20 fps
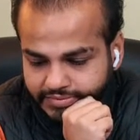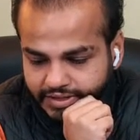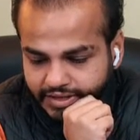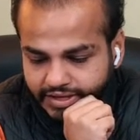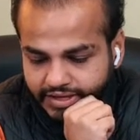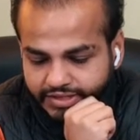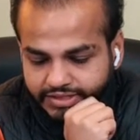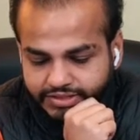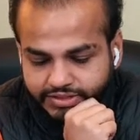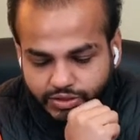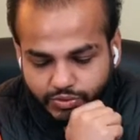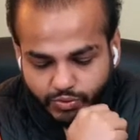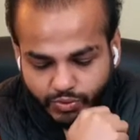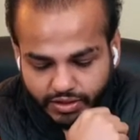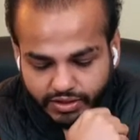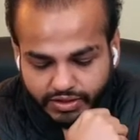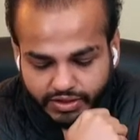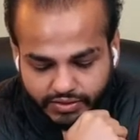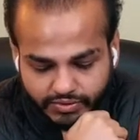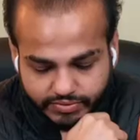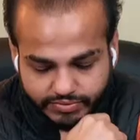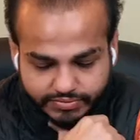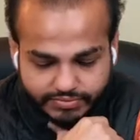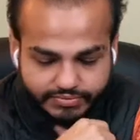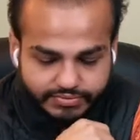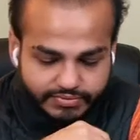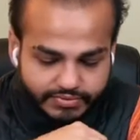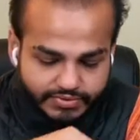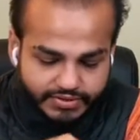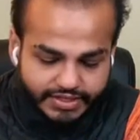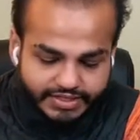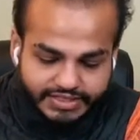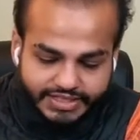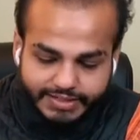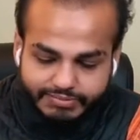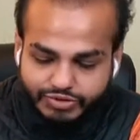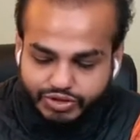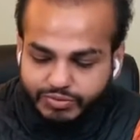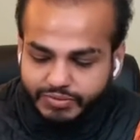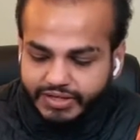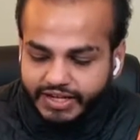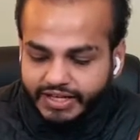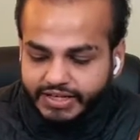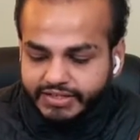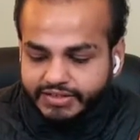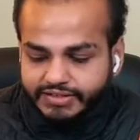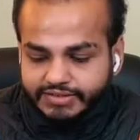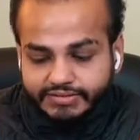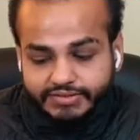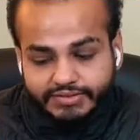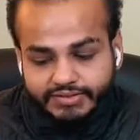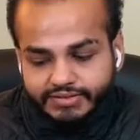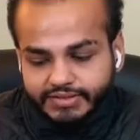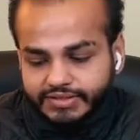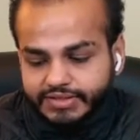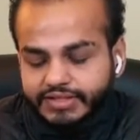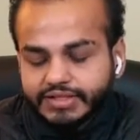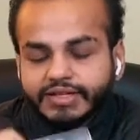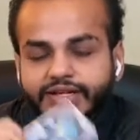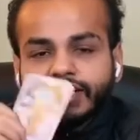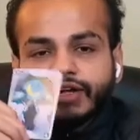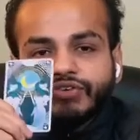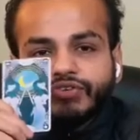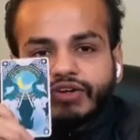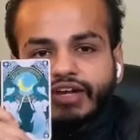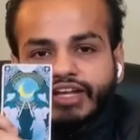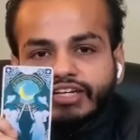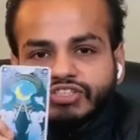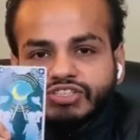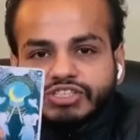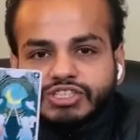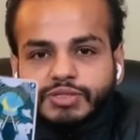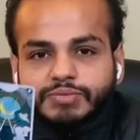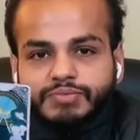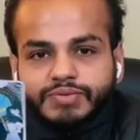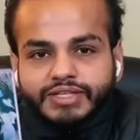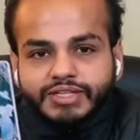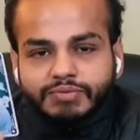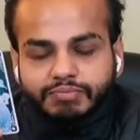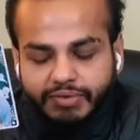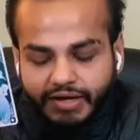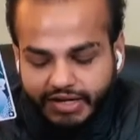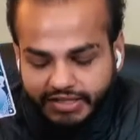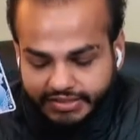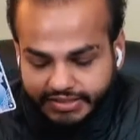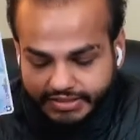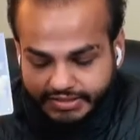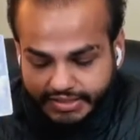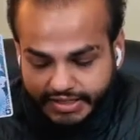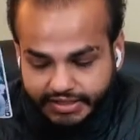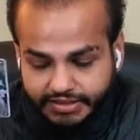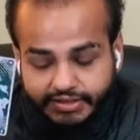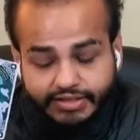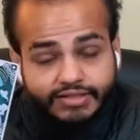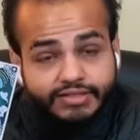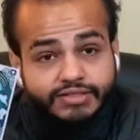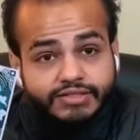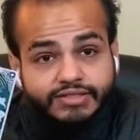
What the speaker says: So Virgo, there seems to be like a relationship in the past has ended,